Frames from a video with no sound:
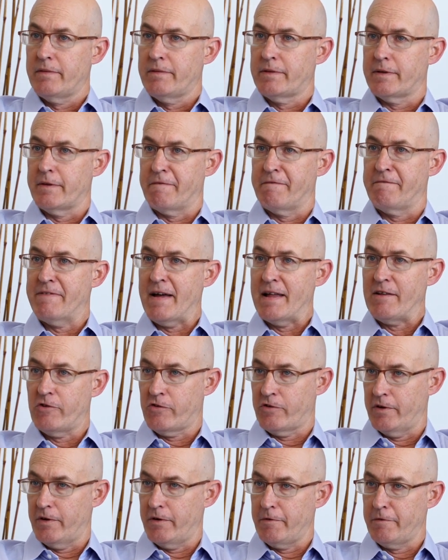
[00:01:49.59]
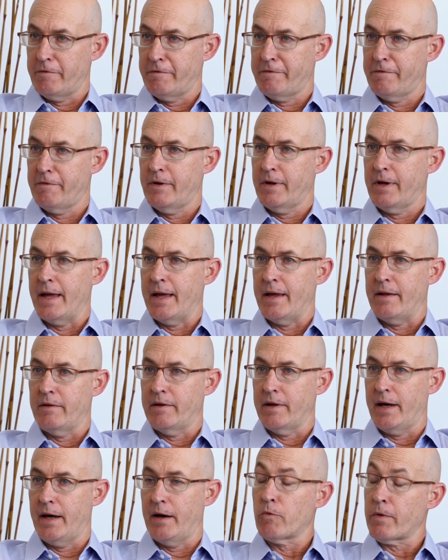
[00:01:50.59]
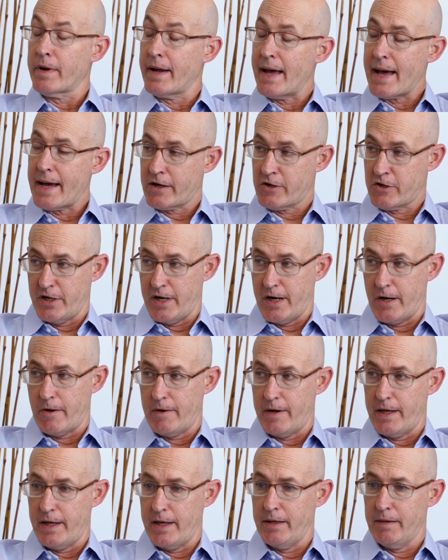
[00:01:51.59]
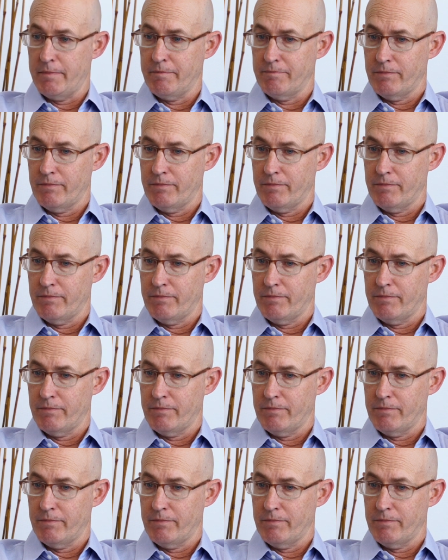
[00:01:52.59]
defensive and reactionary